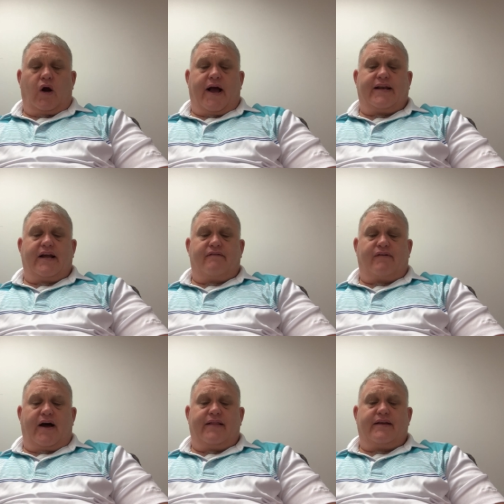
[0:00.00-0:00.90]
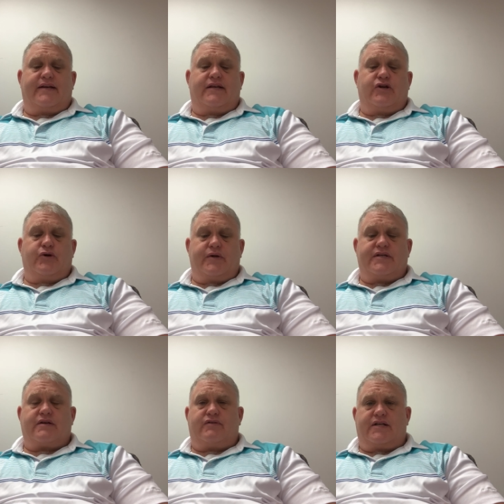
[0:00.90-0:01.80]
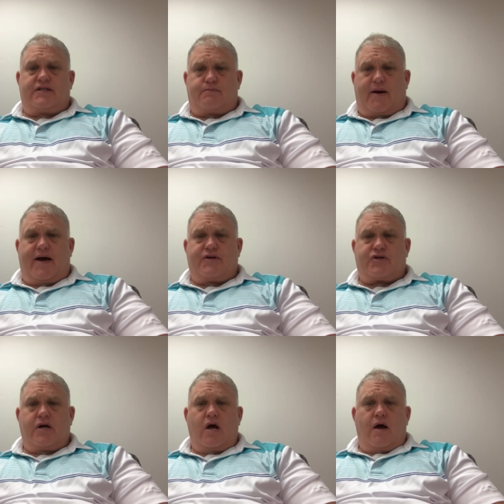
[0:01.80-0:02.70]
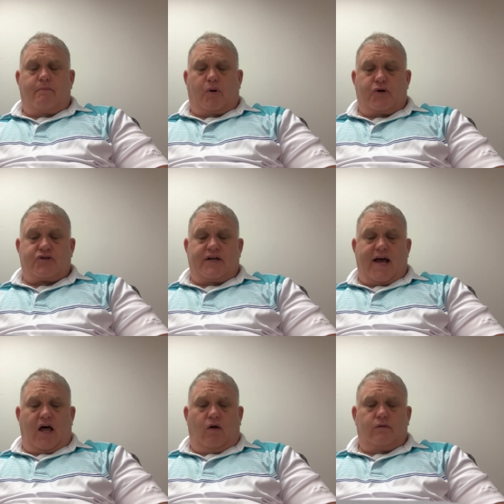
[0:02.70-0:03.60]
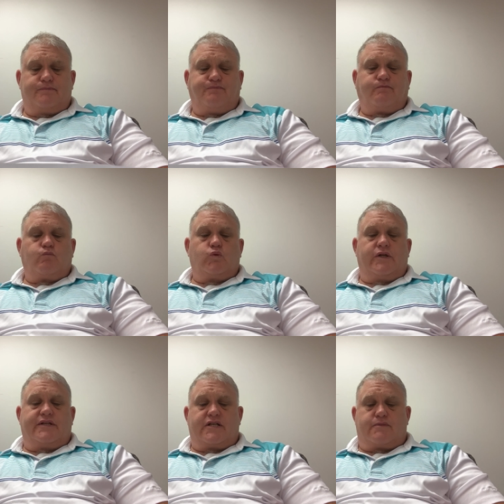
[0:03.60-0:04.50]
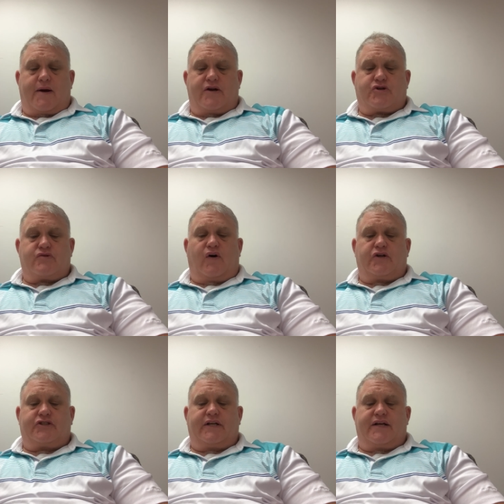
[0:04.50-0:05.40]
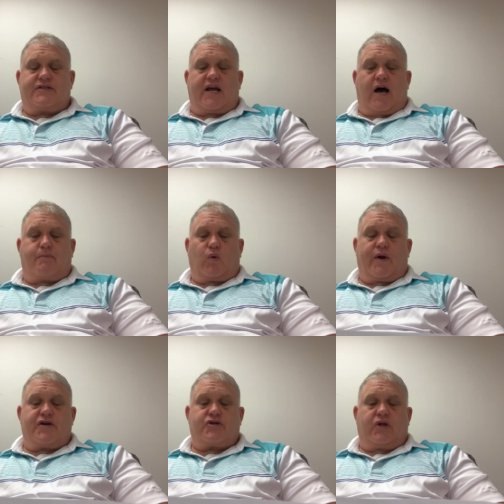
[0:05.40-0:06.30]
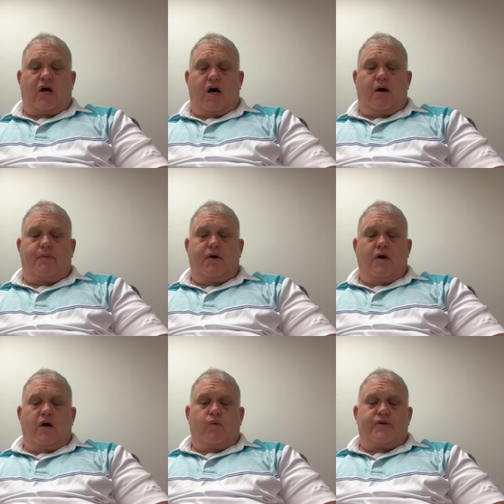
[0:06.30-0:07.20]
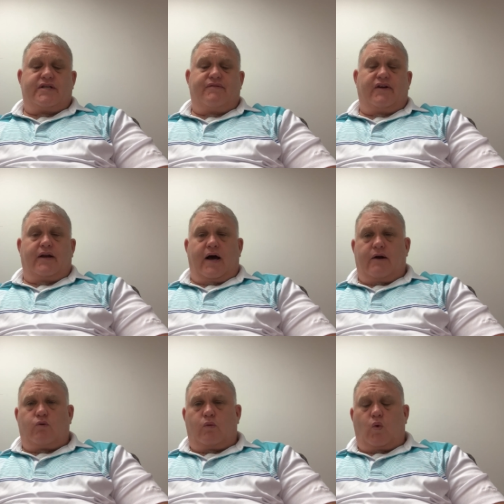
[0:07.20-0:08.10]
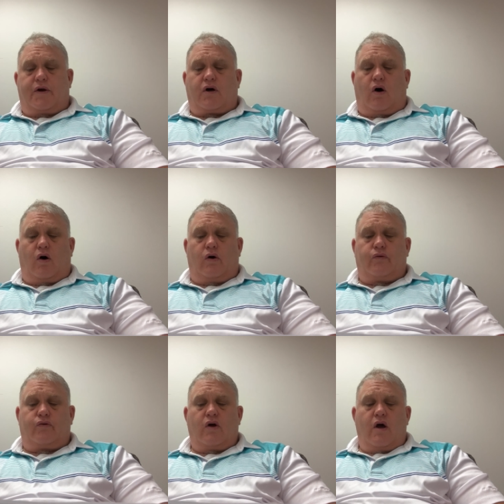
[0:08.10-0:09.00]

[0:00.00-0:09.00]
identify the duties of dispatch personnel. Dispatchers function as the operational hub, receiving 911 calls,